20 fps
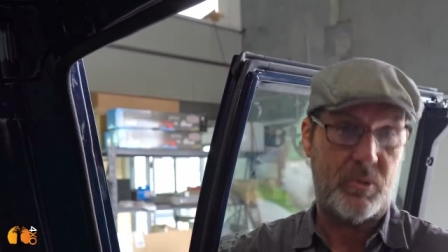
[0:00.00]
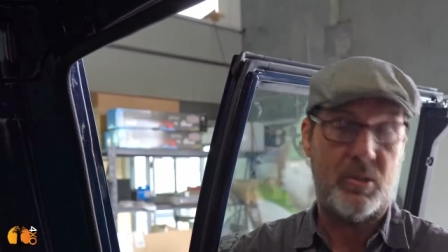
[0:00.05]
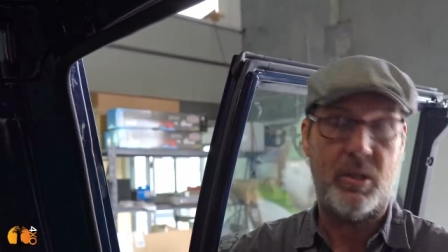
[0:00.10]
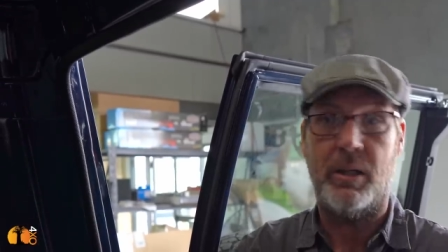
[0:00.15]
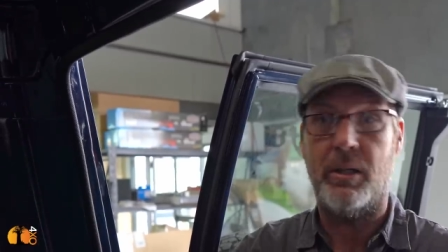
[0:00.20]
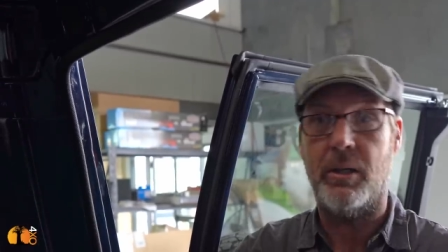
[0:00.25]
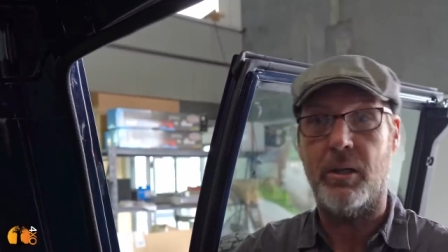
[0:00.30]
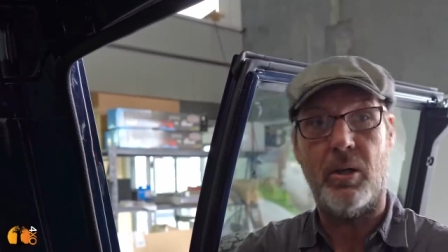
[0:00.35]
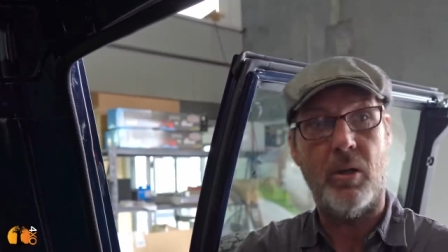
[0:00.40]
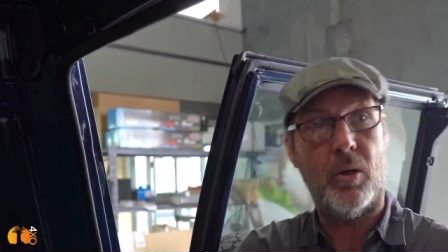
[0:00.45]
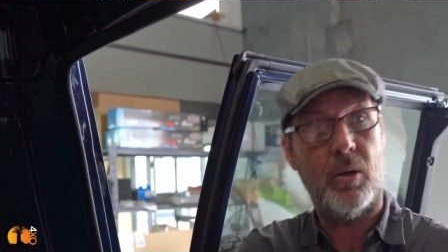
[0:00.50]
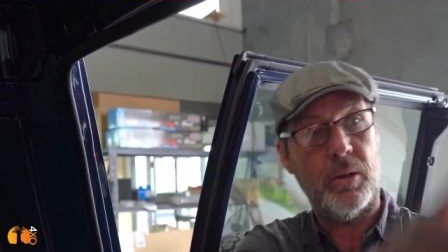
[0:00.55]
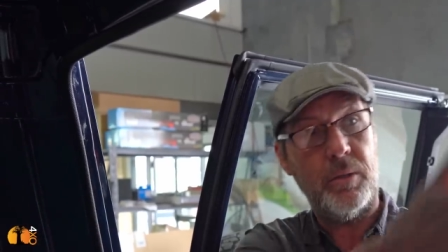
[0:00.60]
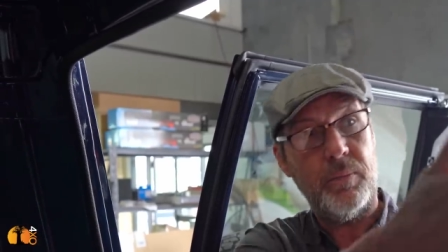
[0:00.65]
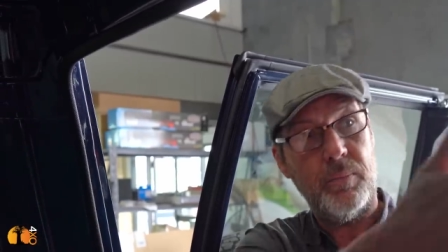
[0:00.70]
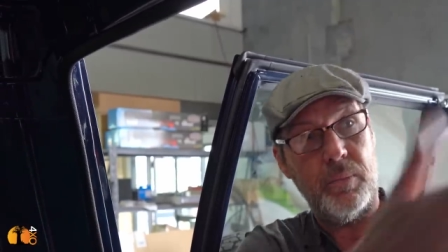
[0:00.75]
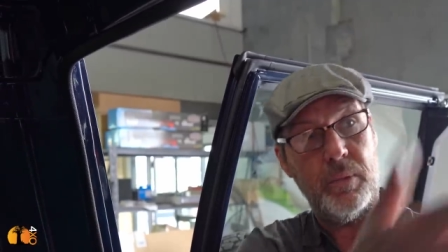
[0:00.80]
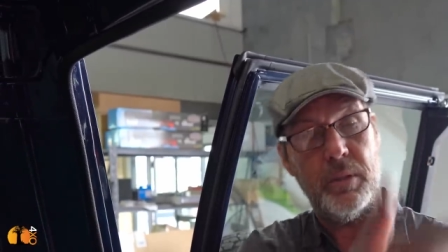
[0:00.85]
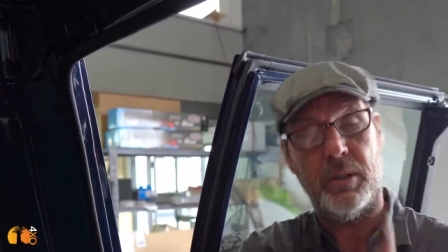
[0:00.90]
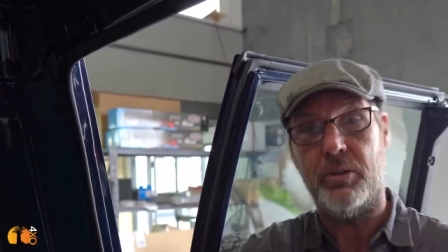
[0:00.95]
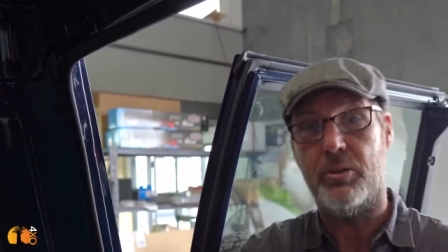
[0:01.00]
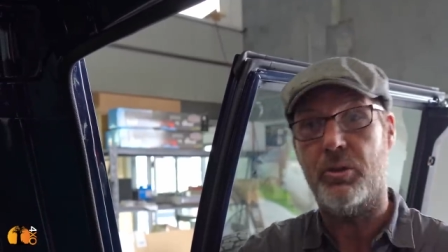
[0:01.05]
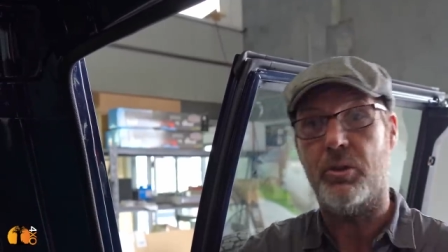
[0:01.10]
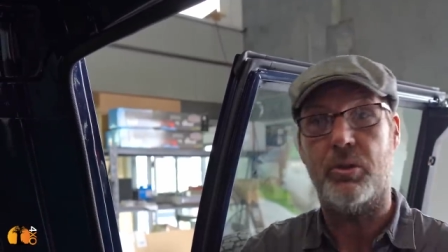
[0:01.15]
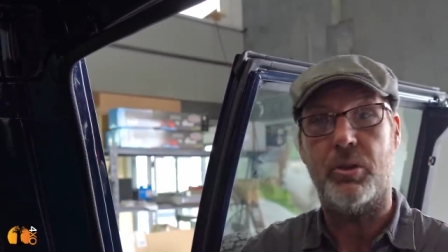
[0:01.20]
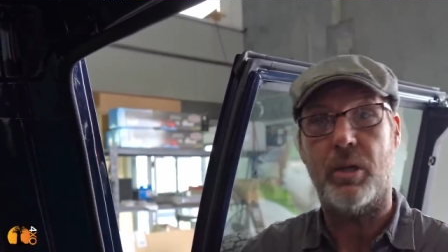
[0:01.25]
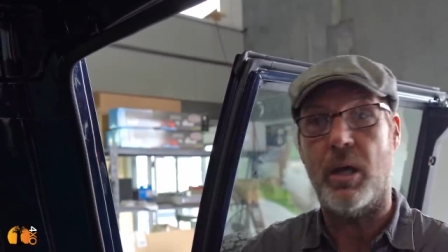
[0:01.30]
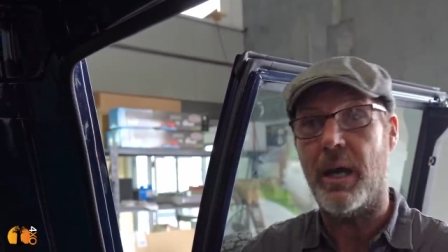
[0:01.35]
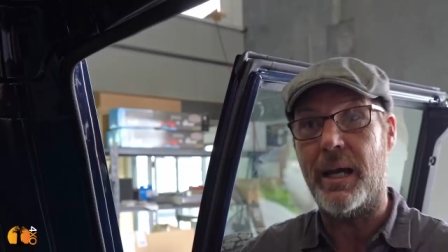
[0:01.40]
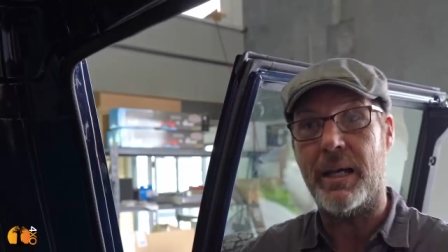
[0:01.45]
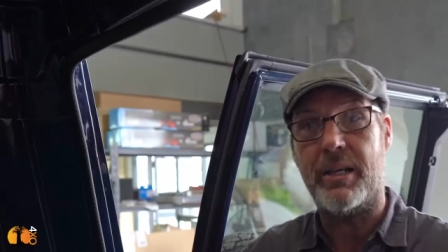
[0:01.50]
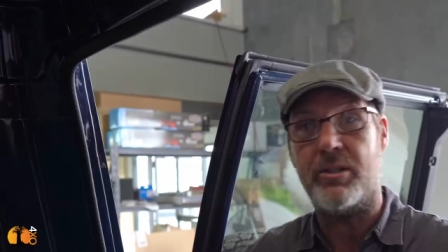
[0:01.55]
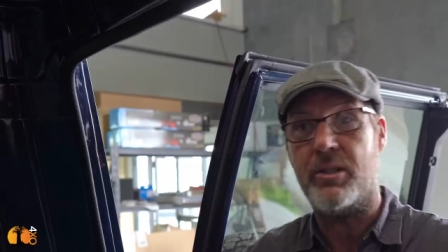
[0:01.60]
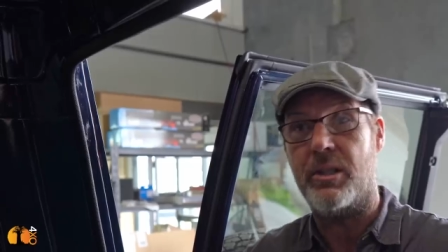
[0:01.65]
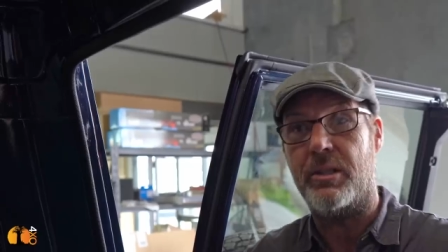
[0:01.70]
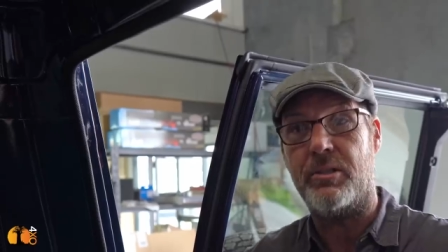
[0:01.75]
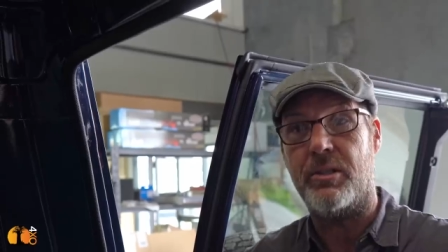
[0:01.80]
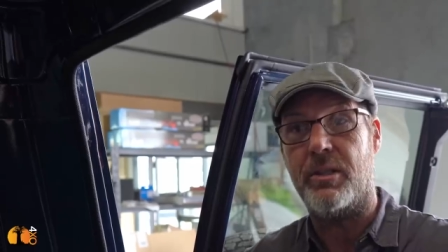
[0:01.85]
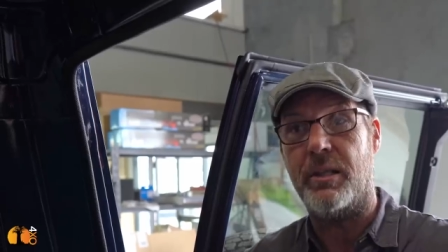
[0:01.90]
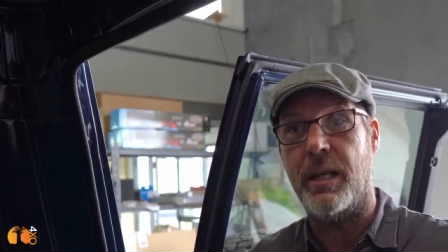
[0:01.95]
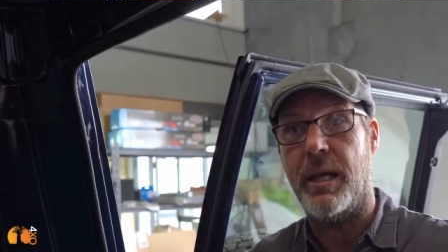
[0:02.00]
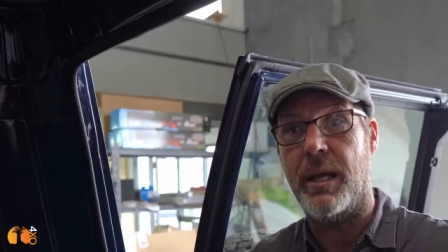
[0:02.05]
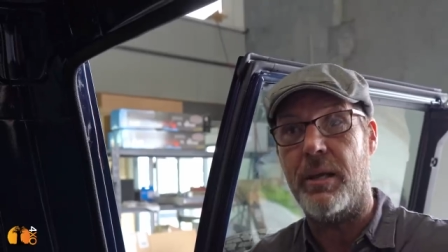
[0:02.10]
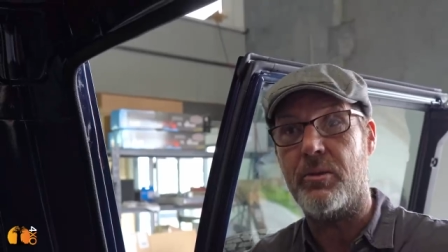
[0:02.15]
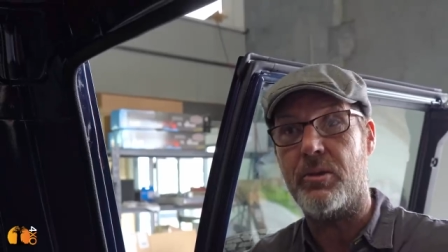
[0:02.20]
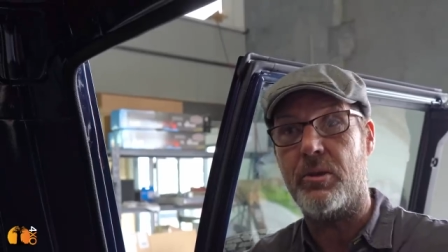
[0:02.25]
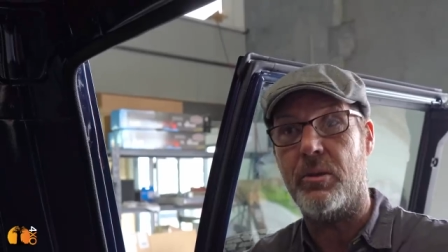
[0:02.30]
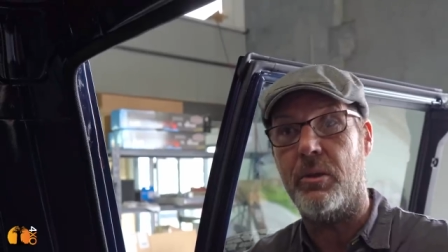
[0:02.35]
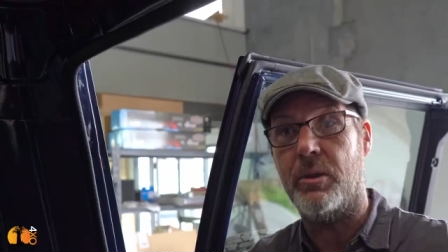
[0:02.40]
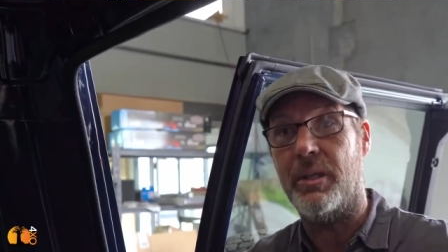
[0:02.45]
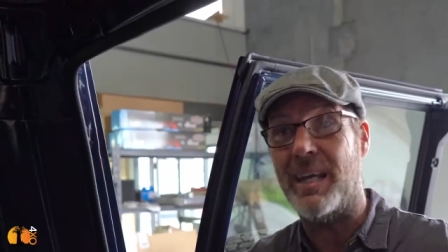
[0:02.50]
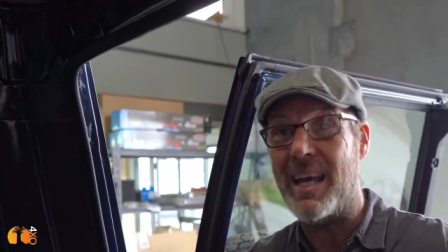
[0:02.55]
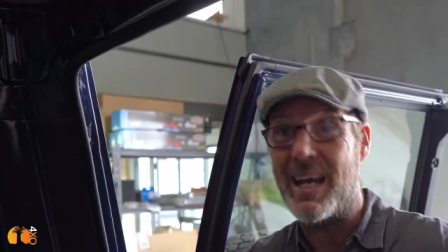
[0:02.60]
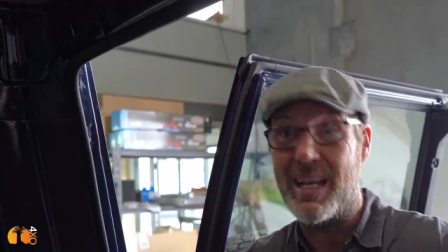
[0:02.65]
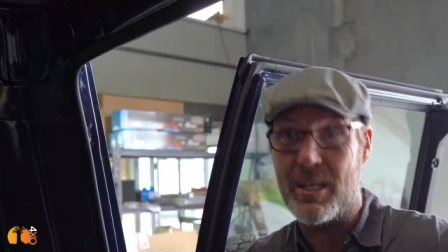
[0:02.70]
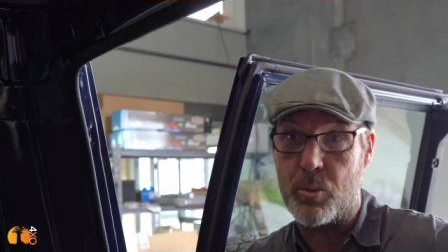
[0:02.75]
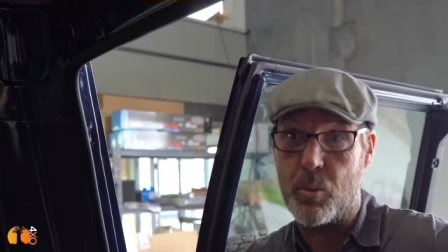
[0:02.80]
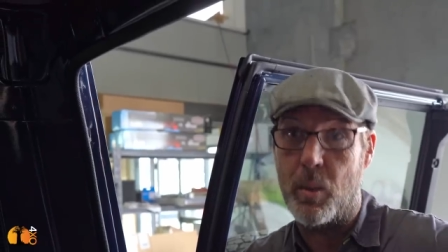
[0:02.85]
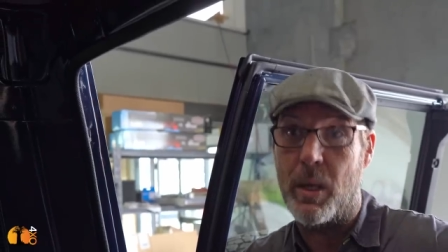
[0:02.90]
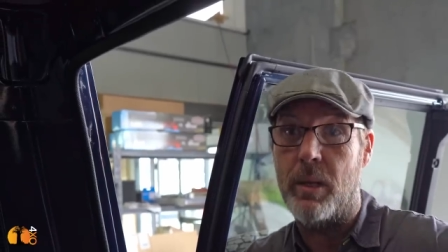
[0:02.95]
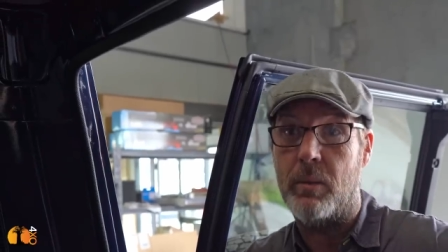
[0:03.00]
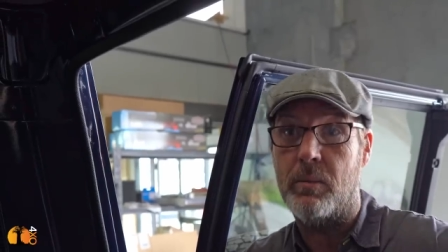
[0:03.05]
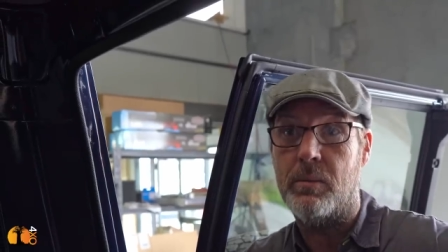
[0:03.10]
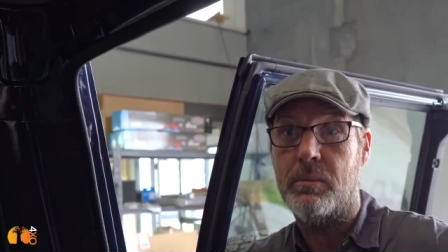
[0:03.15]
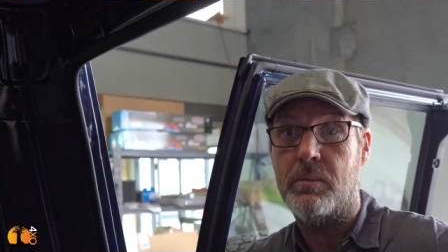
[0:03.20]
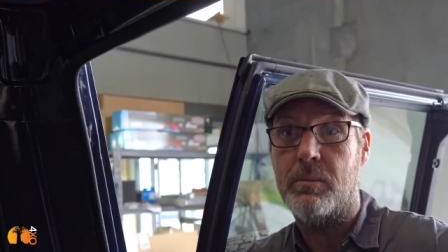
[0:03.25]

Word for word: the aside you've just got access to the outside as well